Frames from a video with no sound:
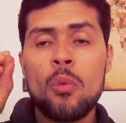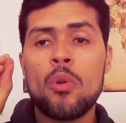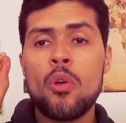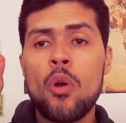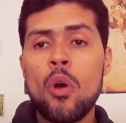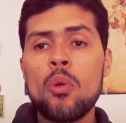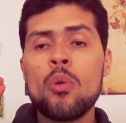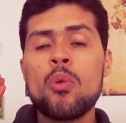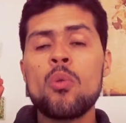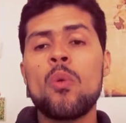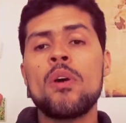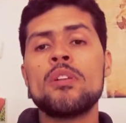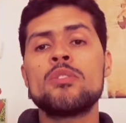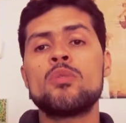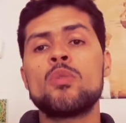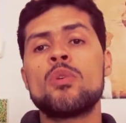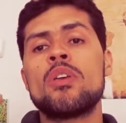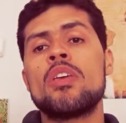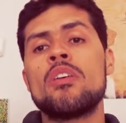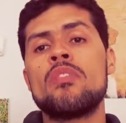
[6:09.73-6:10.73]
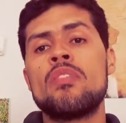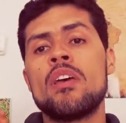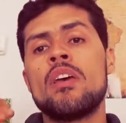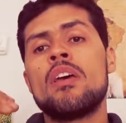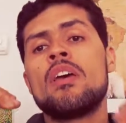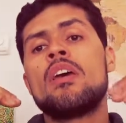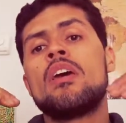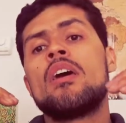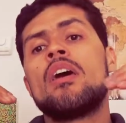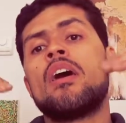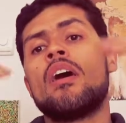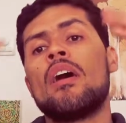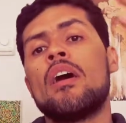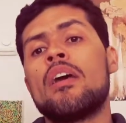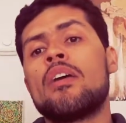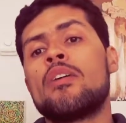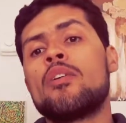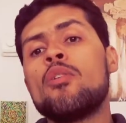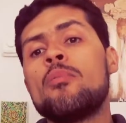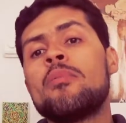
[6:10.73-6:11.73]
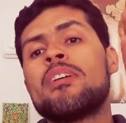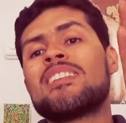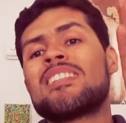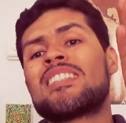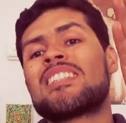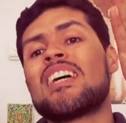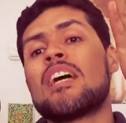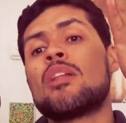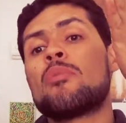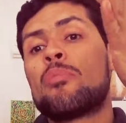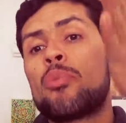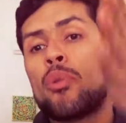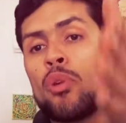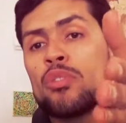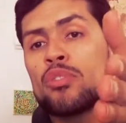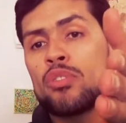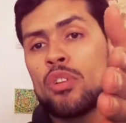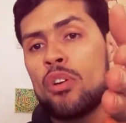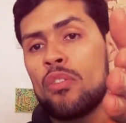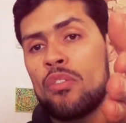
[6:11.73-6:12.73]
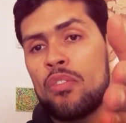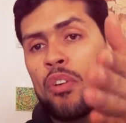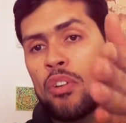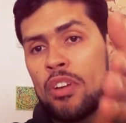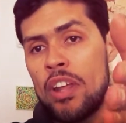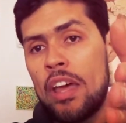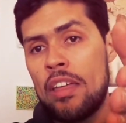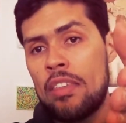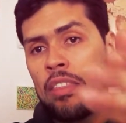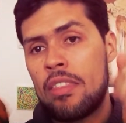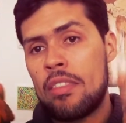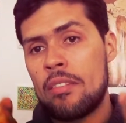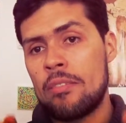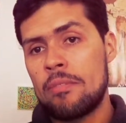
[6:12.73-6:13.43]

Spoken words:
We always want to give human-style proofs for that.